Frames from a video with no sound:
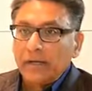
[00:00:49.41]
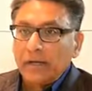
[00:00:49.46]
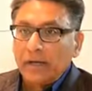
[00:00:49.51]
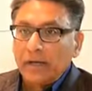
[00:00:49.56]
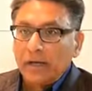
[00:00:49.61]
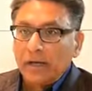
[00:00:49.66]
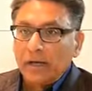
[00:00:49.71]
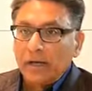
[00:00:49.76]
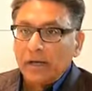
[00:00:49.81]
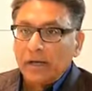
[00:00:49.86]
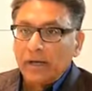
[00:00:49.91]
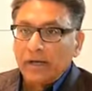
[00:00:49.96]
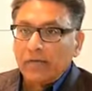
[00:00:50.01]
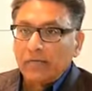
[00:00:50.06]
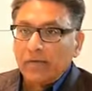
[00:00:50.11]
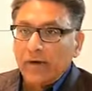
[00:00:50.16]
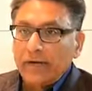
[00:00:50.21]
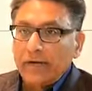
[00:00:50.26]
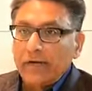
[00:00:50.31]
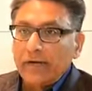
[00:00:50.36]
uh,
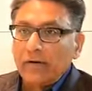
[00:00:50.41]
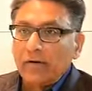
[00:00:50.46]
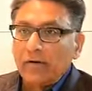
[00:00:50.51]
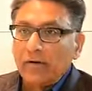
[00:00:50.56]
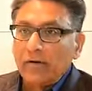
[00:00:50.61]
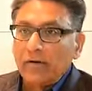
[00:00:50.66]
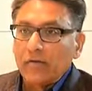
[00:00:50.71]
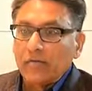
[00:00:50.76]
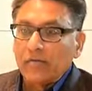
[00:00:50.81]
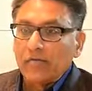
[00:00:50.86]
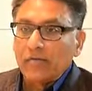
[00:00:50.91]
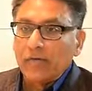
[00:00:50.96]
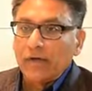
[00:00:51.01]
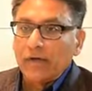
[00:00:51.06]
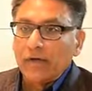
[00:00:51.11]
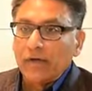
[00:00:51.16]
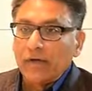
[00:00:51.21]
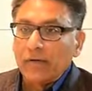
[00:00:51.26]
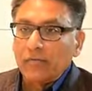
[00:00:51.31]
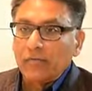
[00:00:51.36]
inviting a lot of
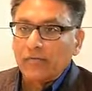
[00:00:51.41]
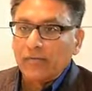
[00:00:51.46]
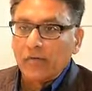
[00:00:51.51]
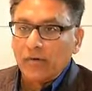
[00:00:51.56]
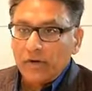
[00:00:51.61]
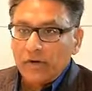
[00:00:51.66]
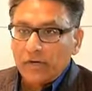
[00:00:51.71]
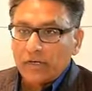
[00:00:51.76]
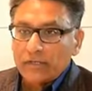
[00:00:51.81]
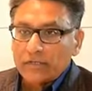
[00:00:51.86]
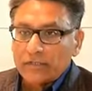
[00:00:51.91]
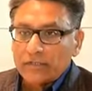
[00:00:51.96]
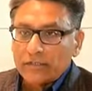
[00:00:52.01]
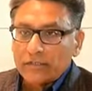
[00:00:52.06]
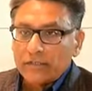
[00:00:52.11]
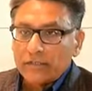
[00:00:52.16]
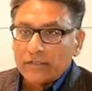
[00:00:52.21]
uh, foreigners,